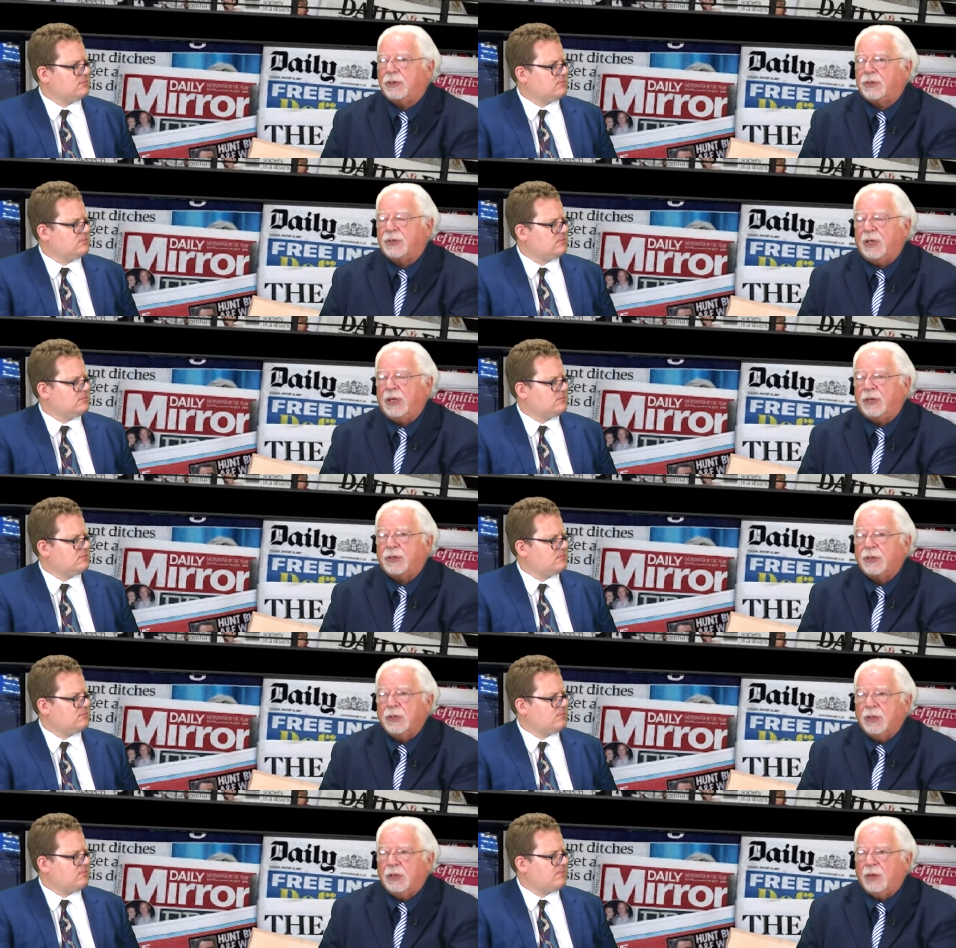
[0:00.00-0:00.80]
Speaker 1: site
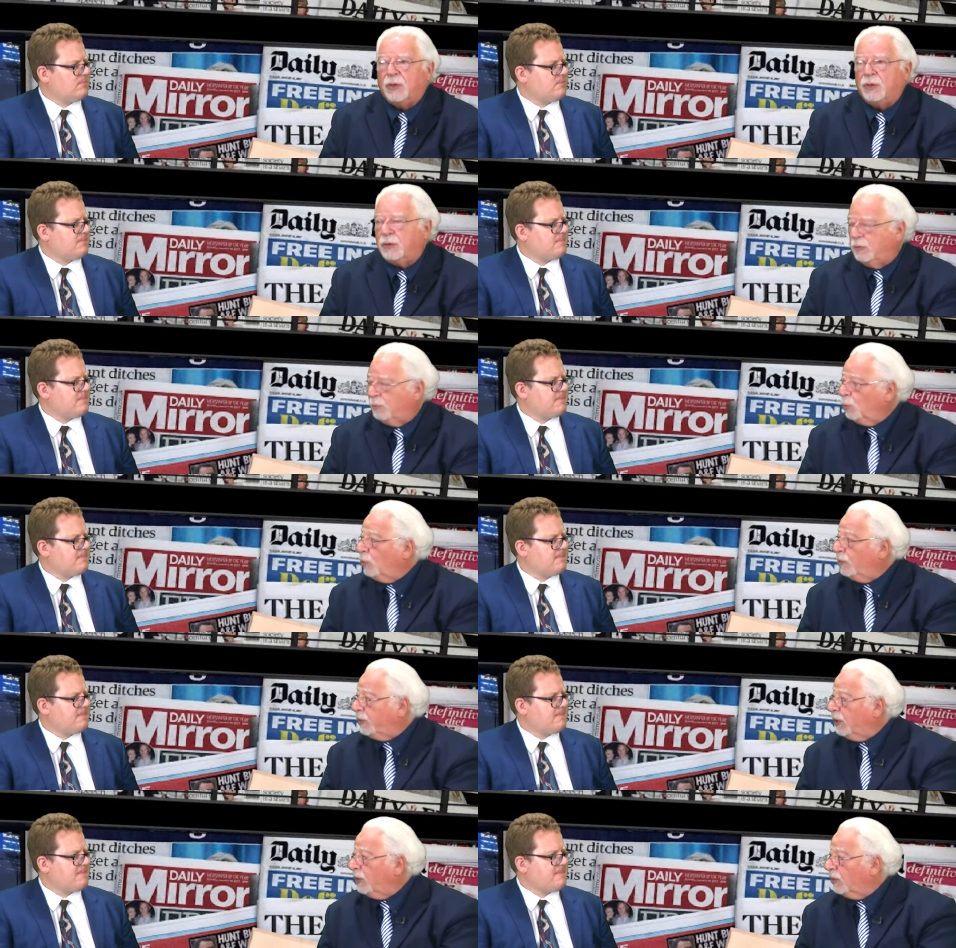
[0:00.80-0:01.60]
on the
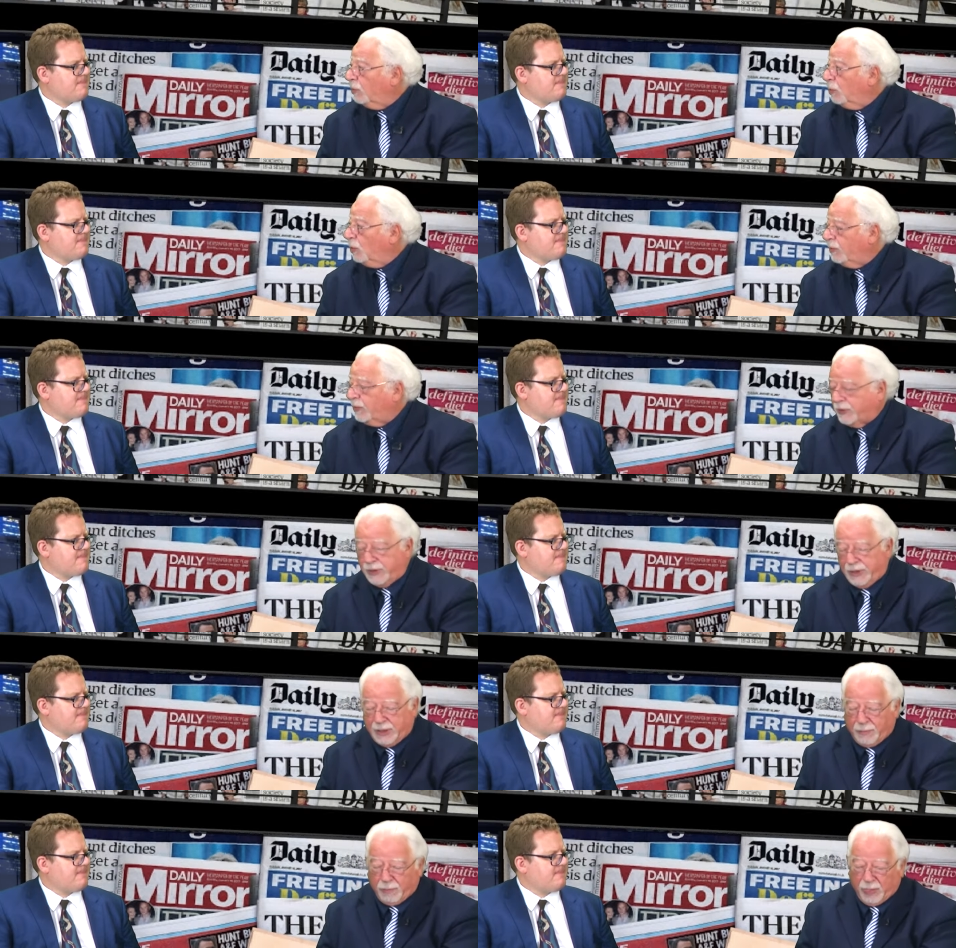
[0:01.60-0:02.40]
wharf, along the wharfs
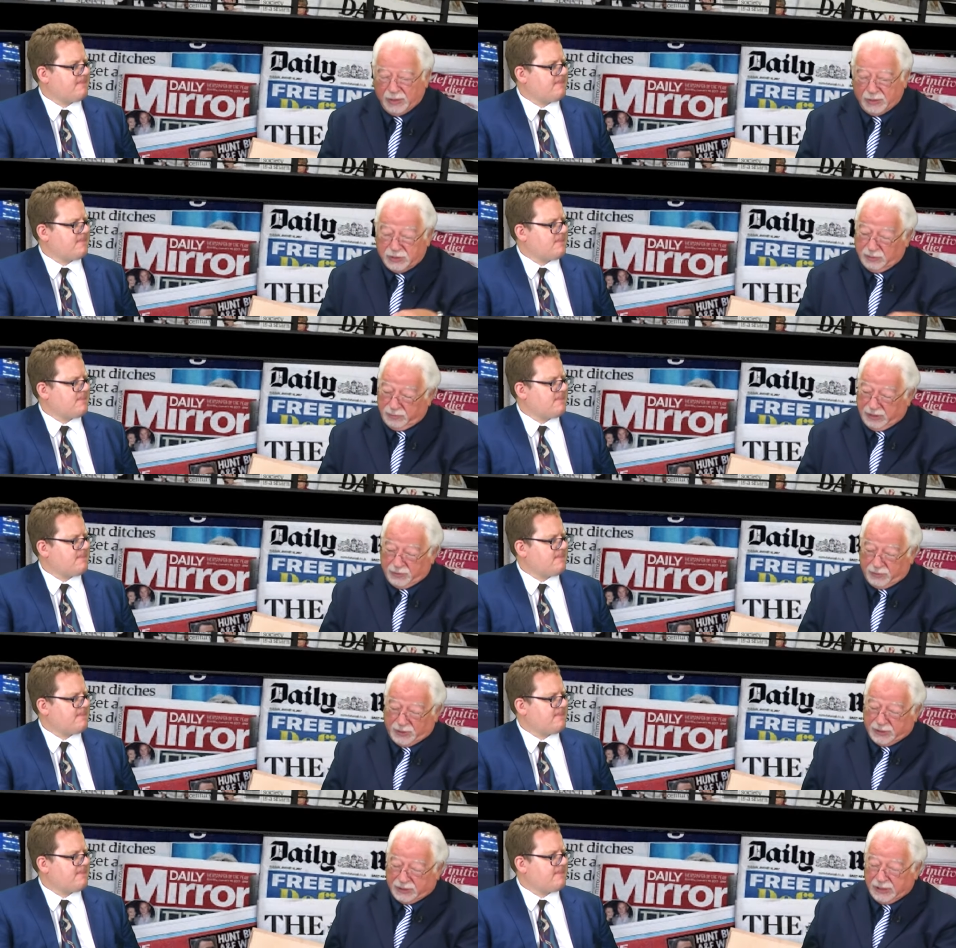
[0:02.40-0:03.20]
there. It's going to be
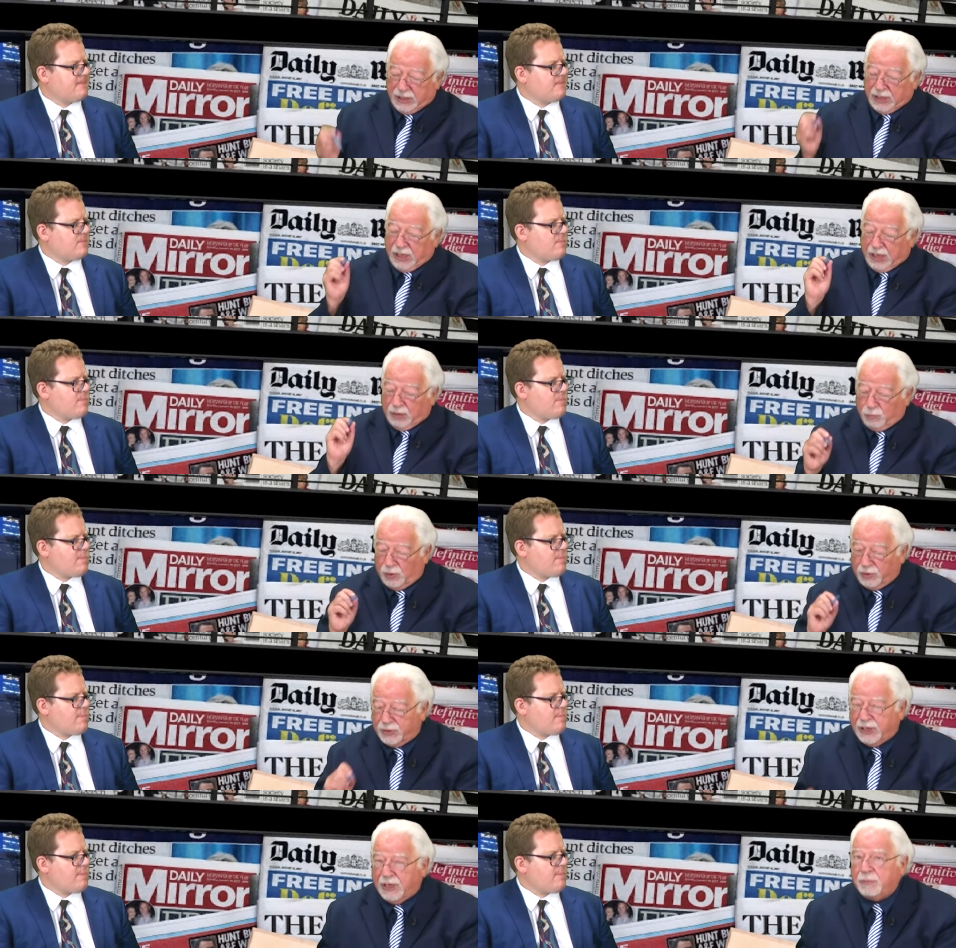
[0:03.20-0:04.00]
interesting.
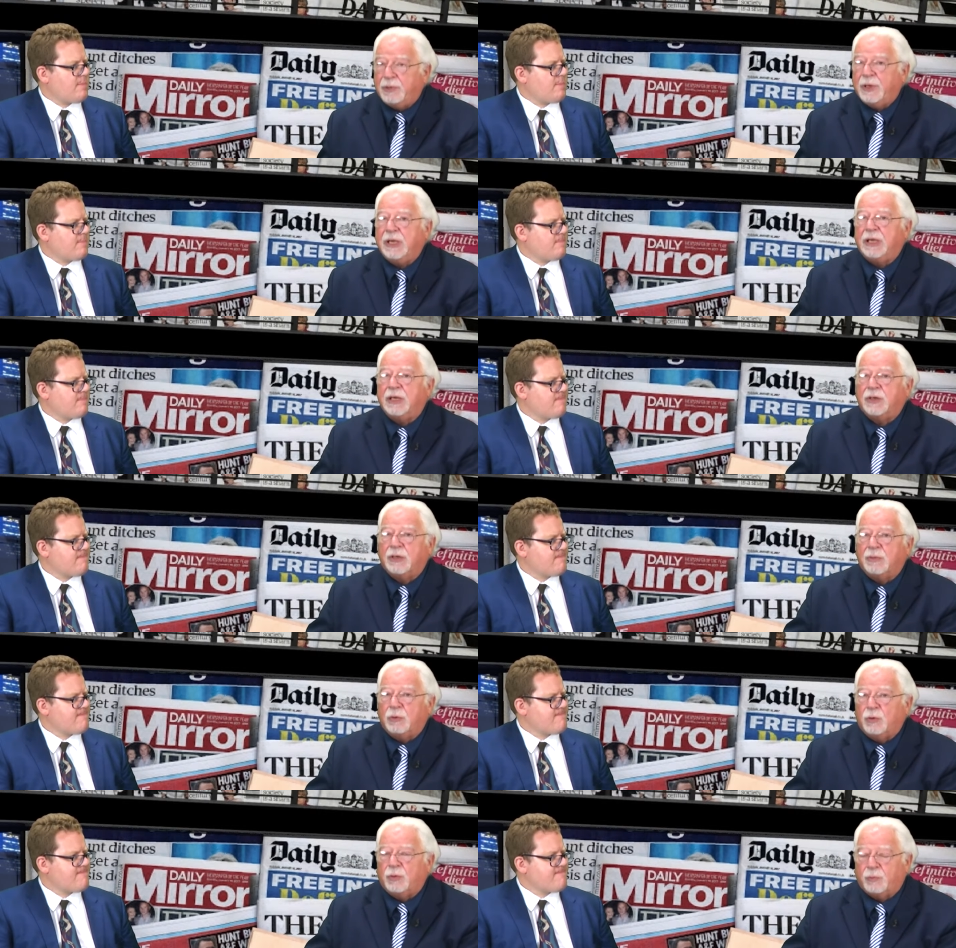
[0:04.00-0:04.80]
What the MP,
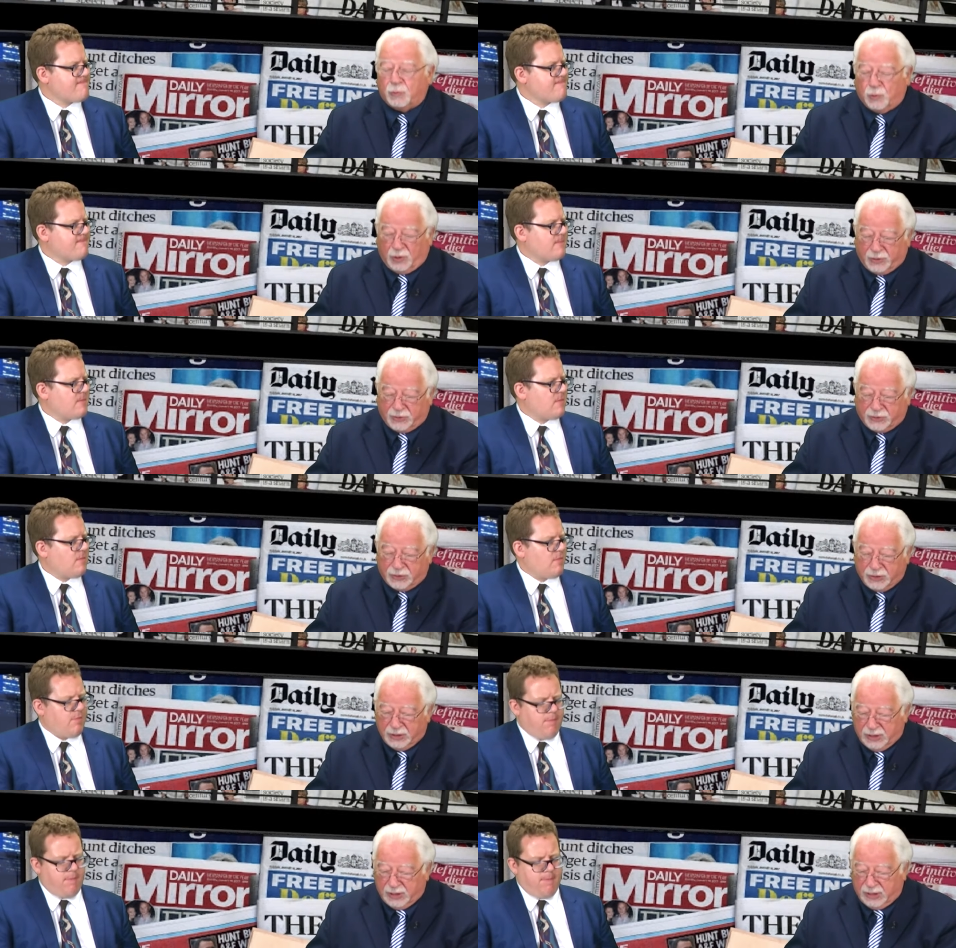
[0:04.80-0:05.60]
Tim Loughton, wants
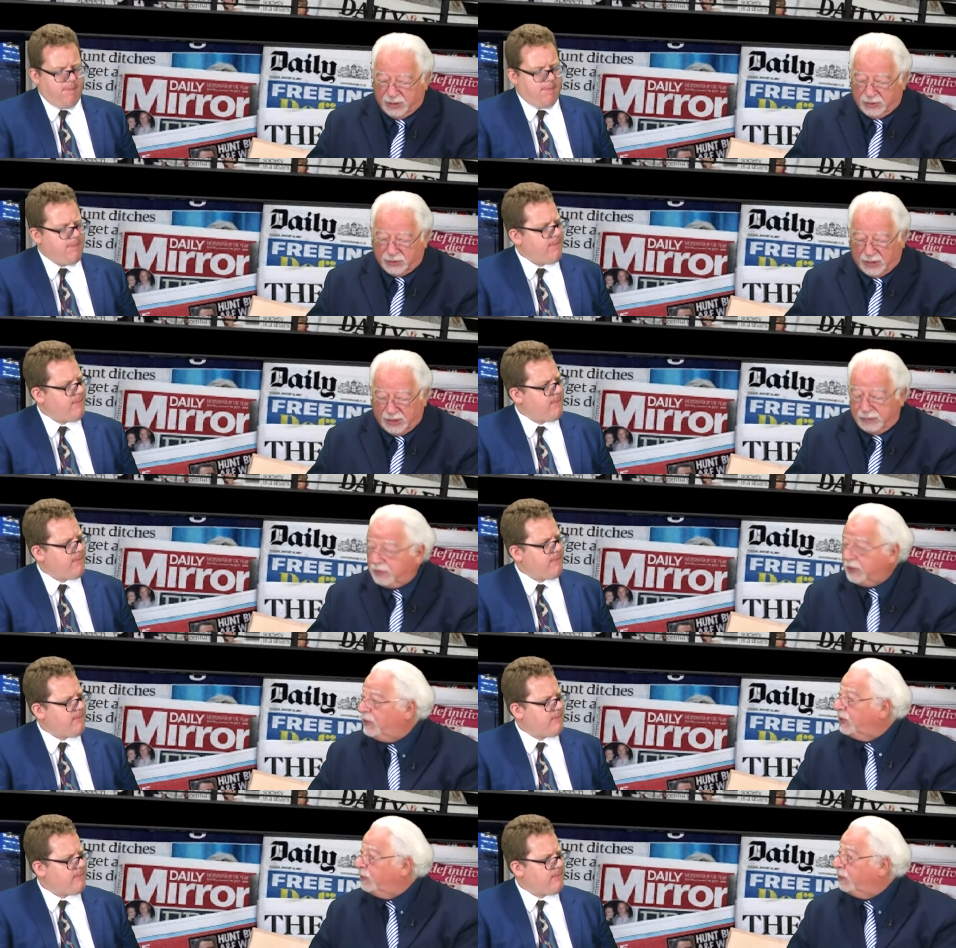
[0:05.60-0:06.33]
is a business